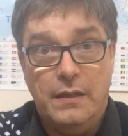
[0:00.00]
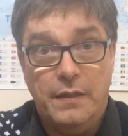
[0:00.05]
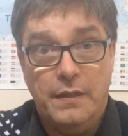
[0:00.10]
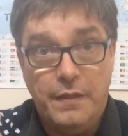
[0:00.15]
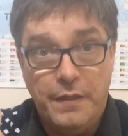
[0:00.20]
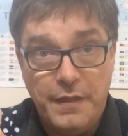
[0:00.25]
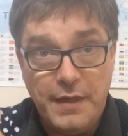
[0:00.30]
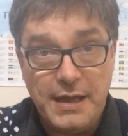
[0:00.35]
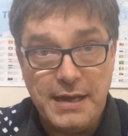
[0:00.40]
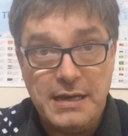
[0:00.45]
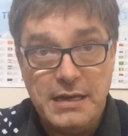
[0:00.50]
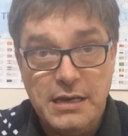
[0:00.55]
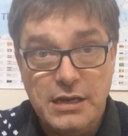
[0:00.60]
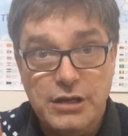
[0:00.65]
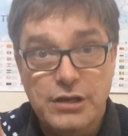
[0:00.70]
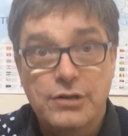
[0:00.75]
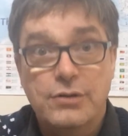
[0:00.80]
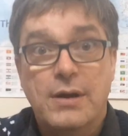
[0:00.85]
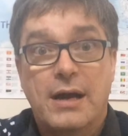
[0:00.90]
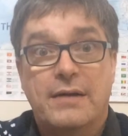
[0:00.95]
Then
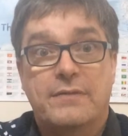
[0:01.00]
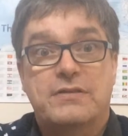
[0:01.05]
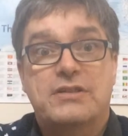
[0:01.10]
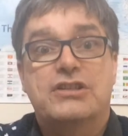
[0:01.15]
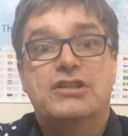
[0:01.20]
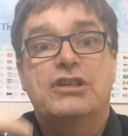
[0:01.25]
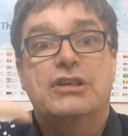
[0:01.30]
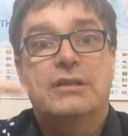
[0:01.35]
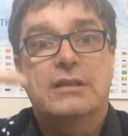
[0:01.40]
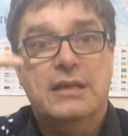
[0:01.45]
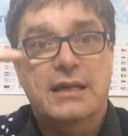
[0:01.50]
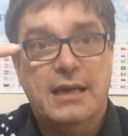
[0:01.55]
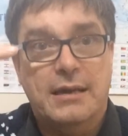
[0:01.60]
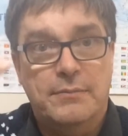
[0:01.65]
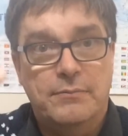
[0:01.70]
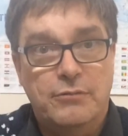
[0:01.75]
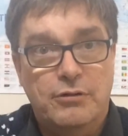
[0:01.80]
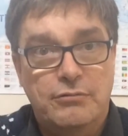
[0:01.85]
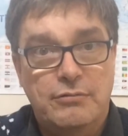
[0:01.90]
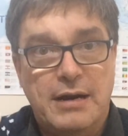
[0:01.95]
you have to turn the
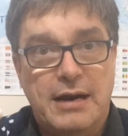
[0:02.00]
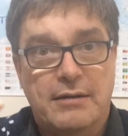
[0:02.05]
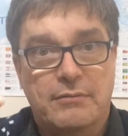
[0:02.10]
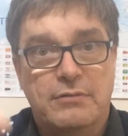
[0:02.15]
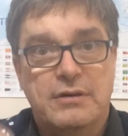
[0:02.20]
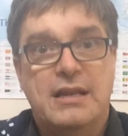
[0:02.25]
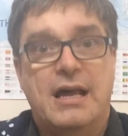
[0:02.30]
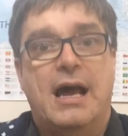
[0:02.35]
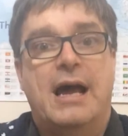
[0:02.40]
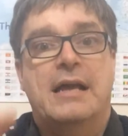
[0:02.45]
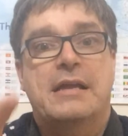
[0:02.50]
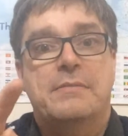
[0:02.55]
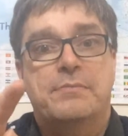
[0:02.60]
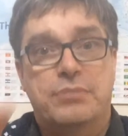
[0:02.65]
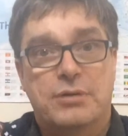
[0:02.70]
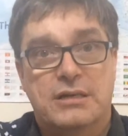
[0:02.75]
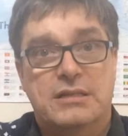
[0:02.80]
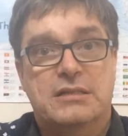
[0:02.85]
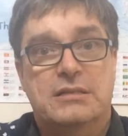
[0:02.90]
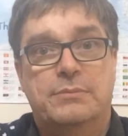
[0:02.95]
camera around, i.e.
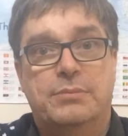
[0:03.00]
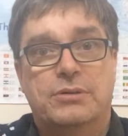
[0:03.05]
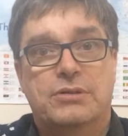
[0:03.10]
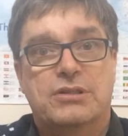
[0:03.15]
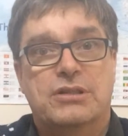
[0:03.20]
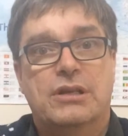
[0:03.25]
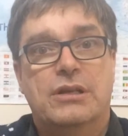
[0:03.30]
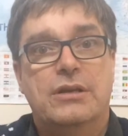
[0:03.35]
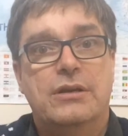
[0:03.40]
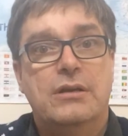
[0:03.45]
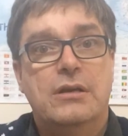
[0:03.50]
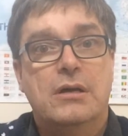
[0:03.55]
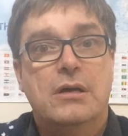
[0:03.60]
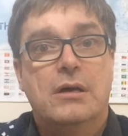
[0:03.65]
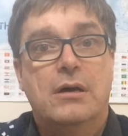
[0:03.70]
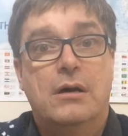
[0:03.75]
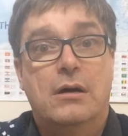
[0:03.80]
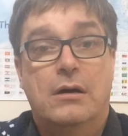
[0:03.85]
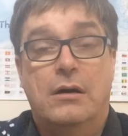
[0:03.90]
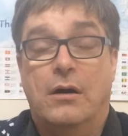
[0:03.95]
press the button,
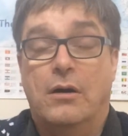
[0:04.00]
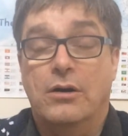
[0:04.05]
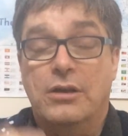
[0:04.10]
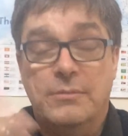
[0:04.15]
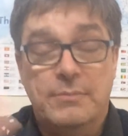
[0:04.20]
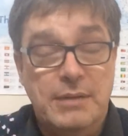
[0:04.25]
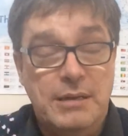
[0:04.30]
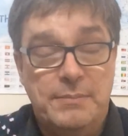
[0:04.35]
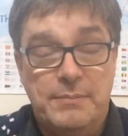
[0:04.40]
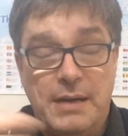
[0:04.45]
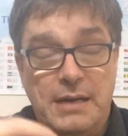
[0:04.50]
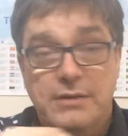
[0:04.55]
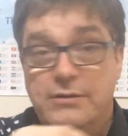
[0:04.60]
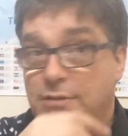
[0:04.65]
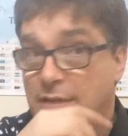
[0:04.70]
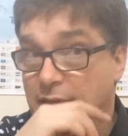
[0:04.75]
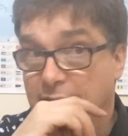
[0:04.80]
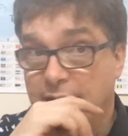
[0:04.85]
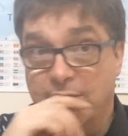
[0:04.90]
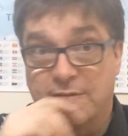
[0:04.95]
or you may
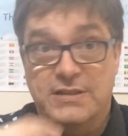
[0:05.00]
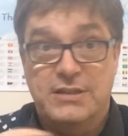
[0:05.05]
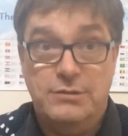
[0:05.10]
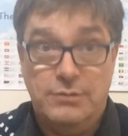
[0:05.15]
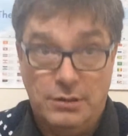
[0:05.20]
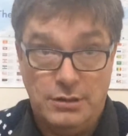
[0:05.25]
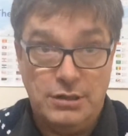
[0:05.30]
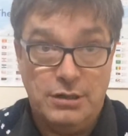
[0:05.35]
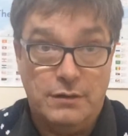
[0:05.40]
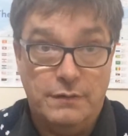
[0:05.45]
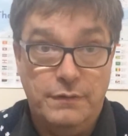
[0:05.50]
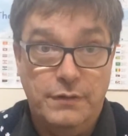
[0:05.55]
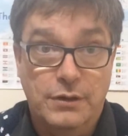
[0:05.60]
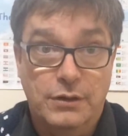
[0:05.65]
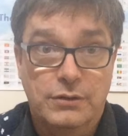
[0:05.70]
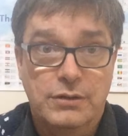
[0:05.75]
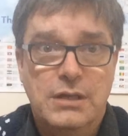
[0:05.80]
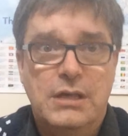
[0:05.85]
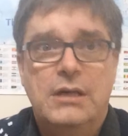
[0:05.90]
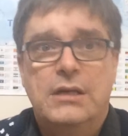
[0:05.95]
manually have to do it on your
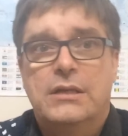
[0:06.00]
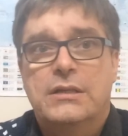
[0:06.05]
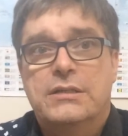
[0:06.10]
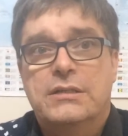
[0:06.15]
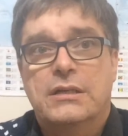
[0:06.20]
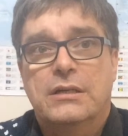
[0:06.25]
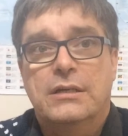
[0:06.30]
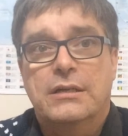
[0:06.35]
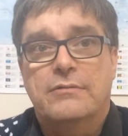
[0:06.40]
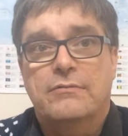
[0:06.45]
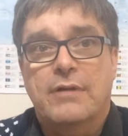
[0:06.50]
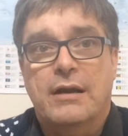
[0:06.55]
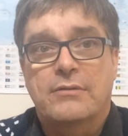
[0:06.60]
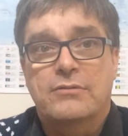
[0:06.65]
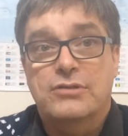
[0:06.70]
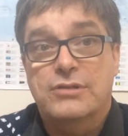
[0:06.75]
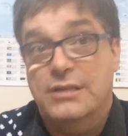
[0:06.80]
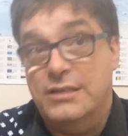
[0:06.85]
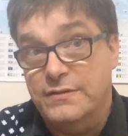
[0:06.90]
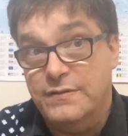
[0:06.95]
phone, turn it
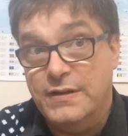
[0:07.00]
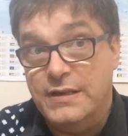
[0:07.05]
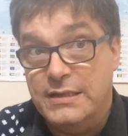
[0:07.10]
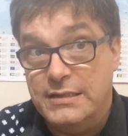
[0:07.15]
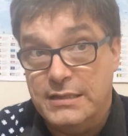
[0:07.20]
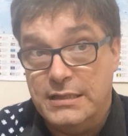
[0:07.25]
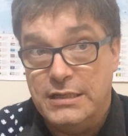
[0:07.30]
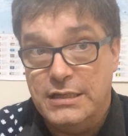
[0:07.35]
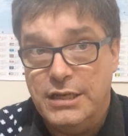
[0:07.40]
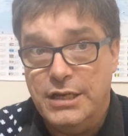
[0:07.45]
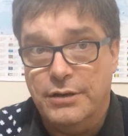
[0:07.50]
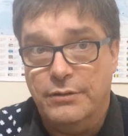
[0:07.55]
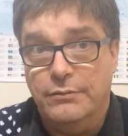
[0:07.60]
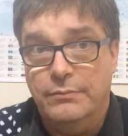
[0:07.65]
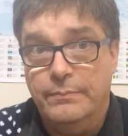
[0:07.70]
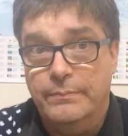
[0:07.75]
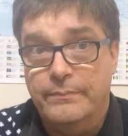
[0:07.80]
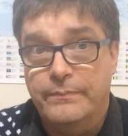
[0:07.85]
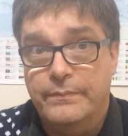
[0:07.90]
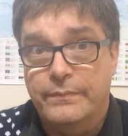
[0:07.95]
round so it's facing you.
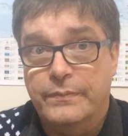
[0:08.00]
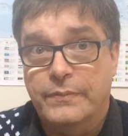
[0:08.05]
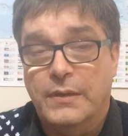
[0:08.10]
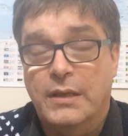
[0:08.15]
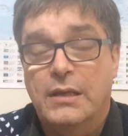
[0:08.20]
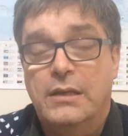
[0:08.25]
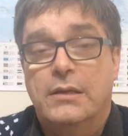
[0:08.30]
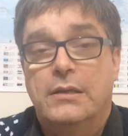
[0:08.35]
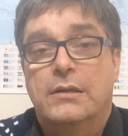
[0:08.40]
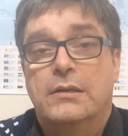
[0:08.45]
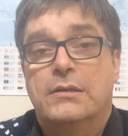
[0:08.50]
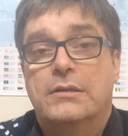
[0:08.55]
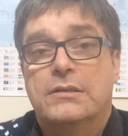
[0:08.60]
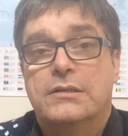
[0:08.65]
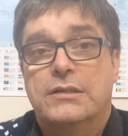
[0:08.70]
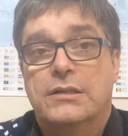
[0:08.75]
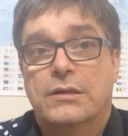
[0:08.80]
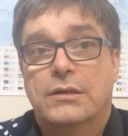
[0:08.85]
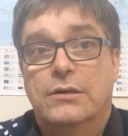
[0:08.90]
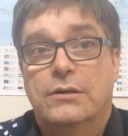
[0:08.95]

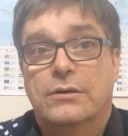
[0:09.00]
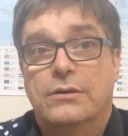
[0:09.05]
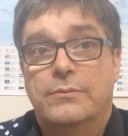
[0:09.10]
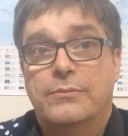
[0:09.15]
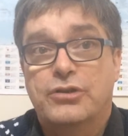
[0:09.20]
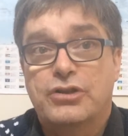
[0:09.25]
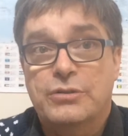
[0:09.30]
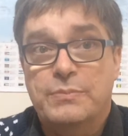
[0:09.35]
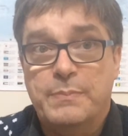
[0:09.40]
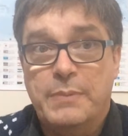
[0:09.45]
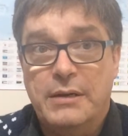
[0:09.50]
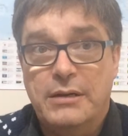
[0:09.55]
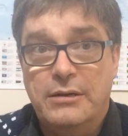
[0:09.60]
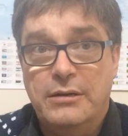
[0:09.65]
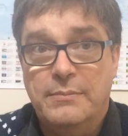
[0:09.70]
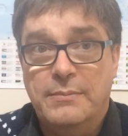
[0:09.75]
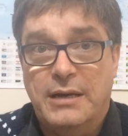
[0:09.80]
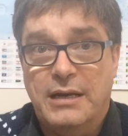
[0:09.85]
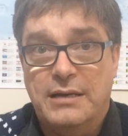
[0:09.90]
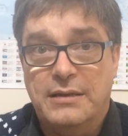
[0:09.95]
So just
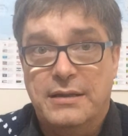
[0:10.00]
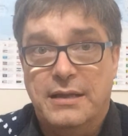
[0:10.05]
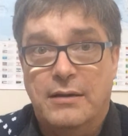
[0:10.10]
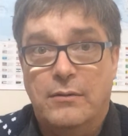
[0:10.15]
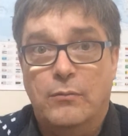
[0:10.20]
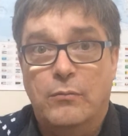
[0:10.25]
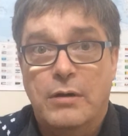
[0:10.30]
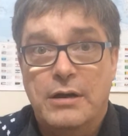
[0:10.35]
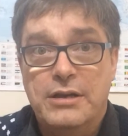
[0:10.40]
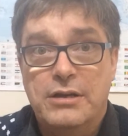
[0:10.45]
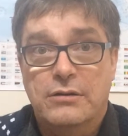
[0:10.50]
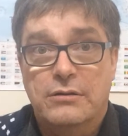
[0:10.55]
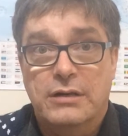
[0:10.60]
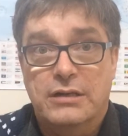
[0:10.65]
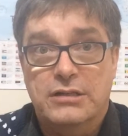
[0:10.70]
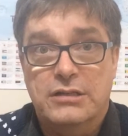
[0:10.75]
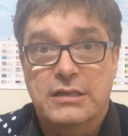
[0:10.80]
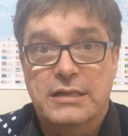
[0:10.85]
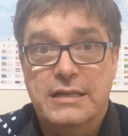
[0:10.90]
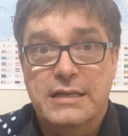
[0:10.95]
bearing in mind that when you're
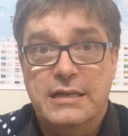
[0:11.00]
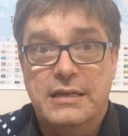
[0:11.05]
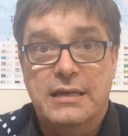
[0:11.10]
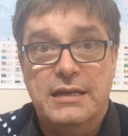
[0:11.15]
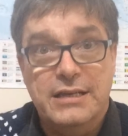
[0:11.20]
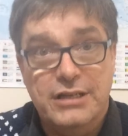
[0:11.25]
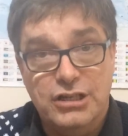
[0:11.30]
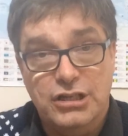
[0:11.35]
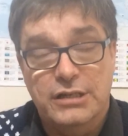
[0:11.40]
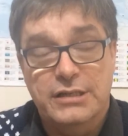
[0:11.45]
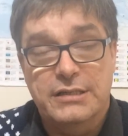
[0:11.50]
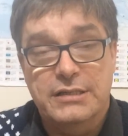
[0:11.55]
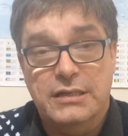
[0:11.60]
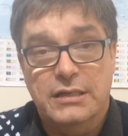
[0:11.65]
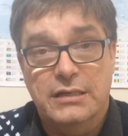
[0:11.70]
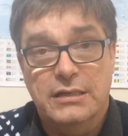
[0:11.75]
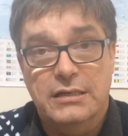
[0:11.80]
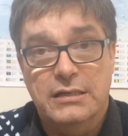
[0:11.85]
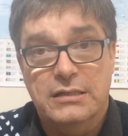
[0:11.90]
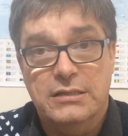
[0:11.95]
actually initially
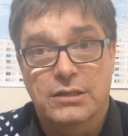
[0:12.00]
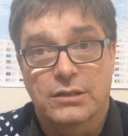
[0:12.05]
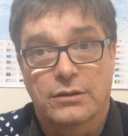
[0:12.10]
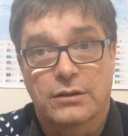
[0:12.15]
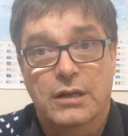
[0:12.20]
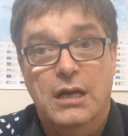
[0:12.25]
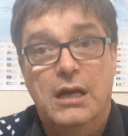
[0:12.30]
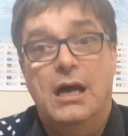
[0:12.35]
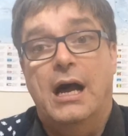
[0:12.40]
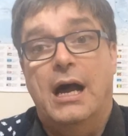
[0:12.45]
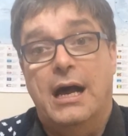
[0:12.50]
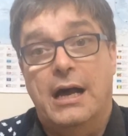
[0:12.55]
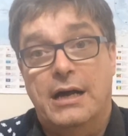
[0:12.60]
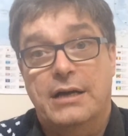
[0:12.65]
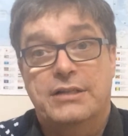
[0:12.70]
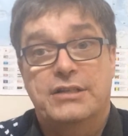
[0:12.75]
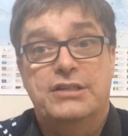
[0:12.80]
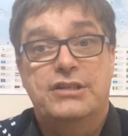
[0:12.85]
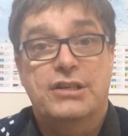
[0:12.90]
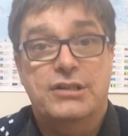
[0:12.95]
turning it on,
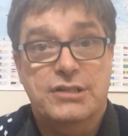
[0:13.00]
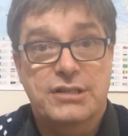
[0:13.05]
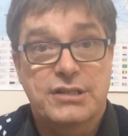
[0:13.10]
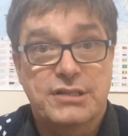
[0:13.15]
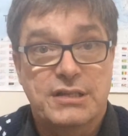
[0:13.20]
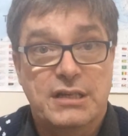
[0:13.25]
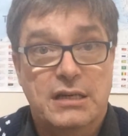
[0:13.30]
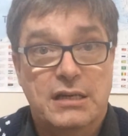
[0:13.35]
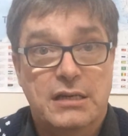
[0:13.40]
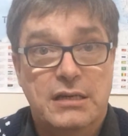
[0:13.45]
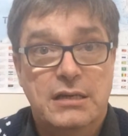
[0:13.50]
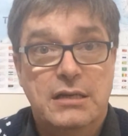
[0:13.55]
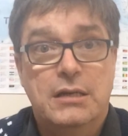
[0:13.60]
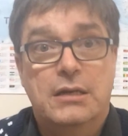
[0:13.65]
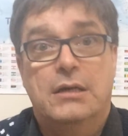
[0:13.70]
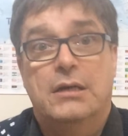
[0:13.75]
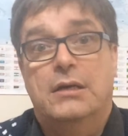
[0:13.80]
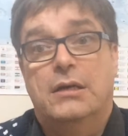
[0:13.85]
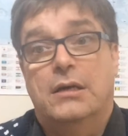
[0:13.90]
I suggest the sign.